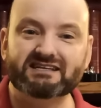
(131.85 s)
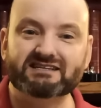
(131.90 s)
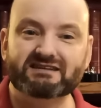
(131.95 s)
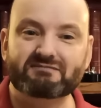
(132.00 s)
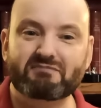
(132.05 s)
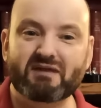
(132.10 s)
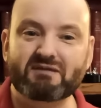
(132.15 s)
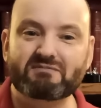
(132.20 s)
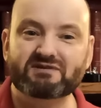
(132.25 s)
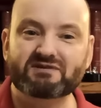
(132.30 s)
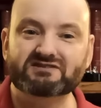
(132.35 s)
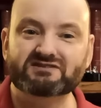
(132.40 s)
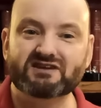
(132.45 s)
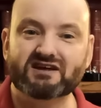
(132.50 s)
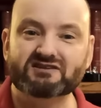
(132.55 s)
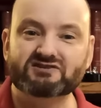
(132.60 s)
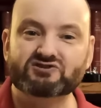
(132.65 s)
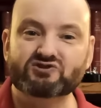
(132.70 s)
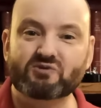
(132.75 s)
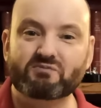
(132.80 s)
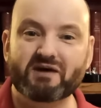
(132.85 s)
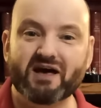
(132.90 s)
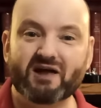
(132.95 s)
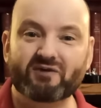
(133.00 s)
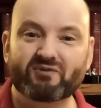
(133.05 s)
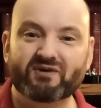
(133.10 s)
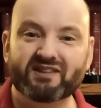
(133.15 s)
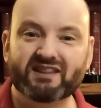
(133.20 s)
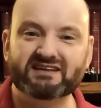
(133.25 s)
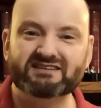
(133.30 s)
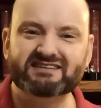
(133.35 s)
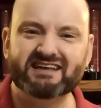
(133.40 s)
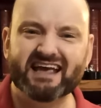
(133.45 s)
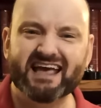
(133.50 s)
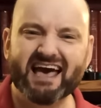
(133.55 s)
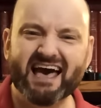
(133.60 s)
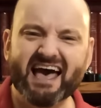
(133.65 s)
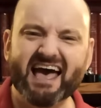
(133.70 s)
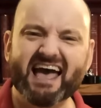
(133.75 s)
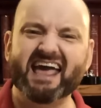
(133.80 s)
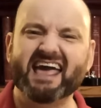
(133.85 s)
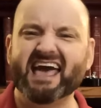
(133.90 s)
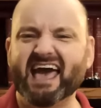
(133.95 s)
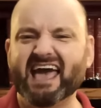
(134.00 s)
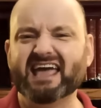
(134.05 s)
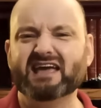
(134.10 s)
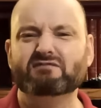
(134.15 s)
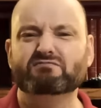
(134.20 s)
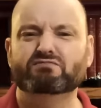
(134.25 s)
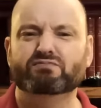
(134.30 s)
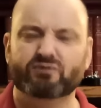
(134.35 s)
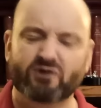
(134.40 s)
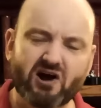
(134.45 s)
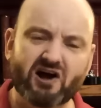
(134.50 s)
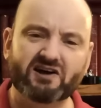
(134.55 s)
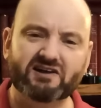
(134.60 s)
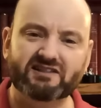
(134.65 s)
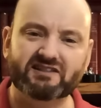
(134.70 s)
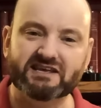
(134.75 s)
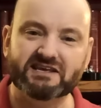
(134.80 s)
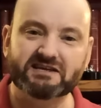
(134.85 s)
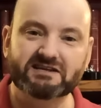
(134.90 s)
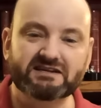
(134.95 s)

Maybe it's not so bad when they say, "I hate broccoli."